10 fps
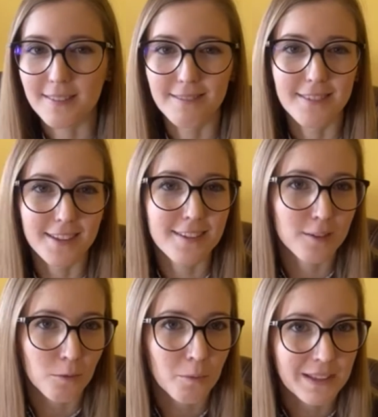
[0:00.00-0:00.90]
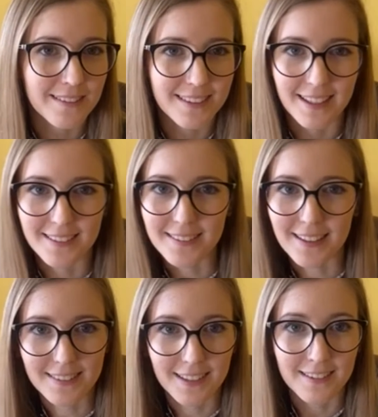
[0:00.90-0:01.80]
this is what we discussed,
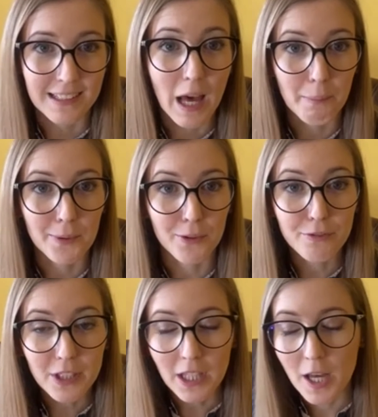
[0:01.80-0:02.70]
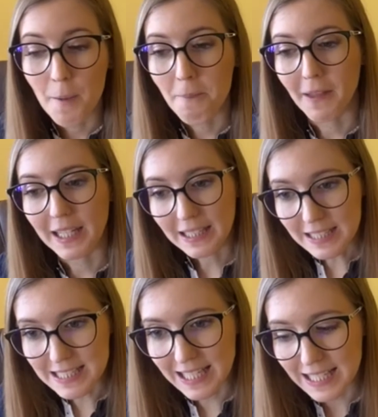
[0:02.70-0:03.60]
that doesn't happen often, then in
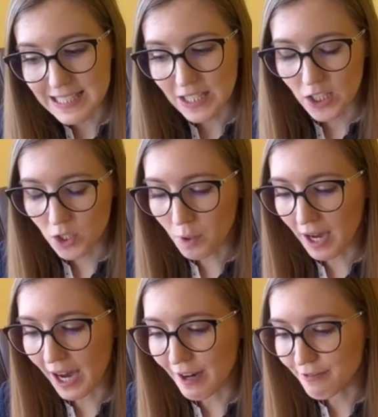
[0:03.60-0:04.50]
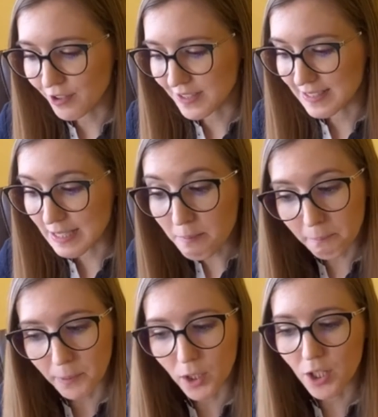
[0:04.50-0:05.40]
this case you have a
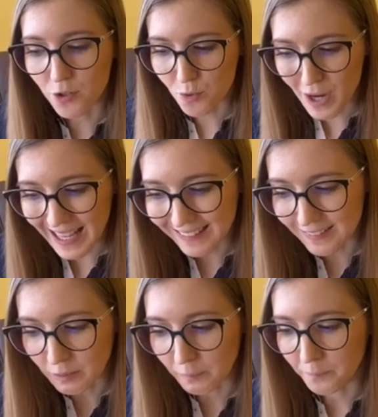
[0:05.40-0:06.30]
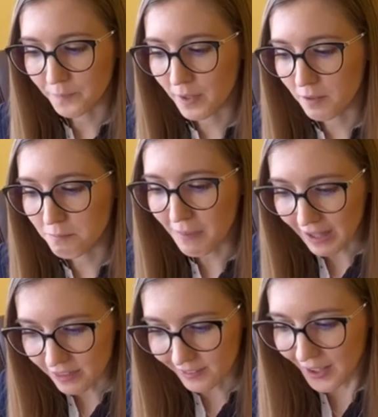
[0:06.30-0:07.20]
simple random
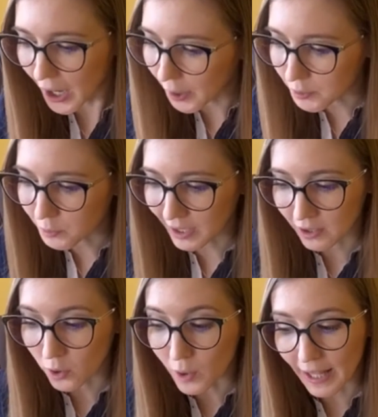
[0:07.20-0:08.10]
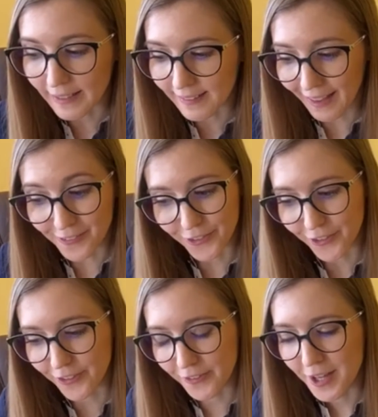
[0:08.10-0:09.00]
method how you can collect
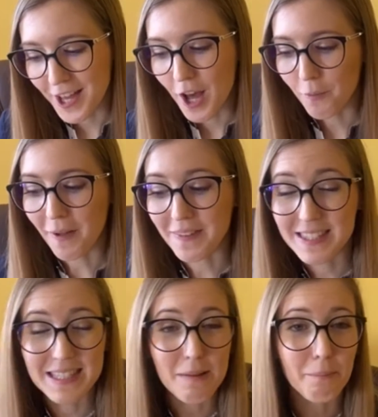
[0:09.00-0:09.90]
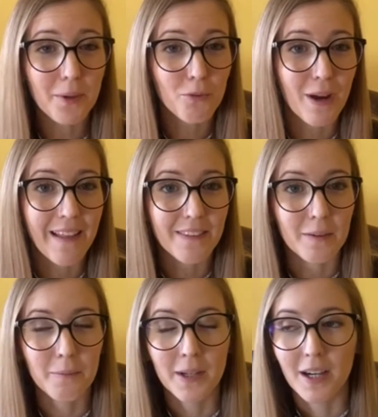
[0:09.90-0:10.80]
answers. Well, this simple
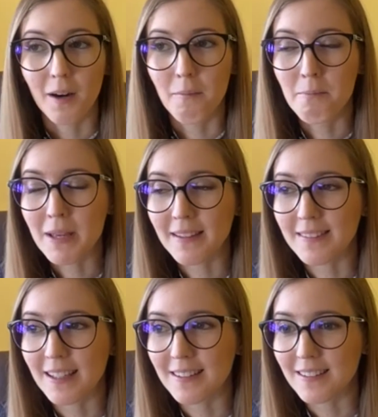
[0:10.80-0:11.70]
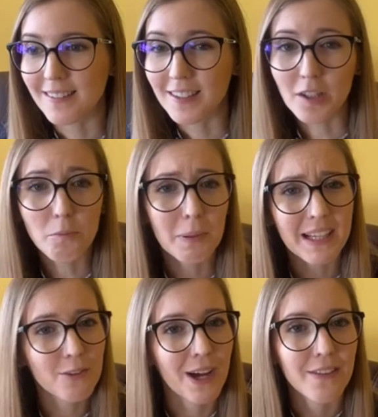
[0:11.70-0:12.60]
random means that you pick
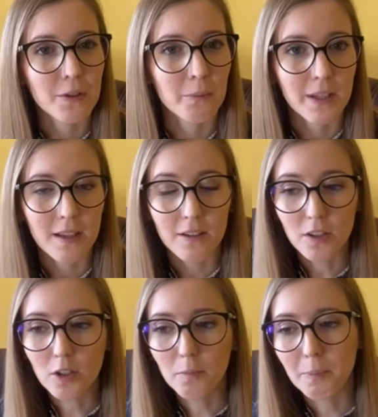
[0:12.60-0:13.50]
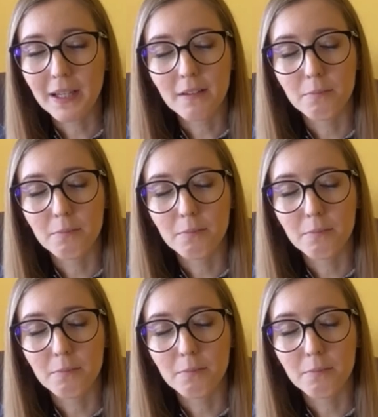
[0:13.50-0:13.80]
randomly. You pick